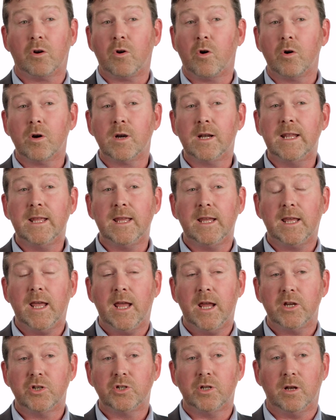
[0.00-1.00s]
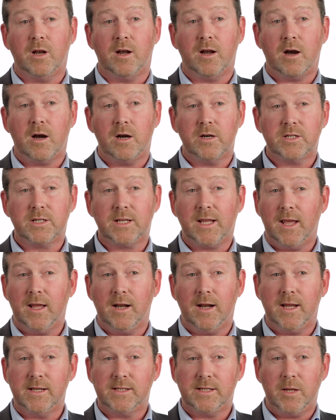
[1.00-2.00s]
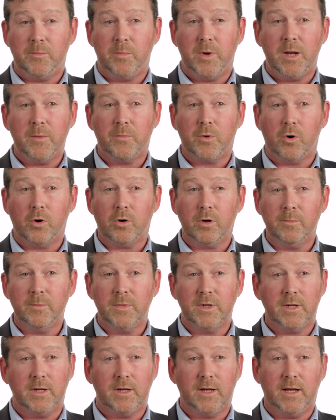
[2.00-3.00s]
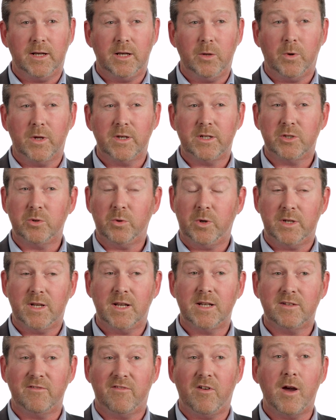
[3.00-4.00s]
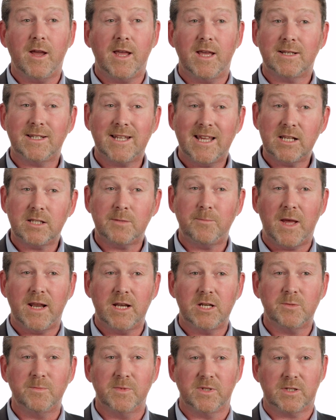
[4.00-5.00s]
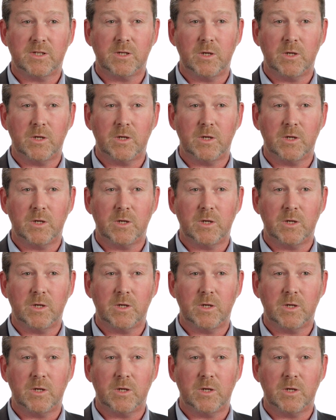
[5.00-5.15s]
are currently engaged on a large-scale SAP program, and they wanted to identify a test management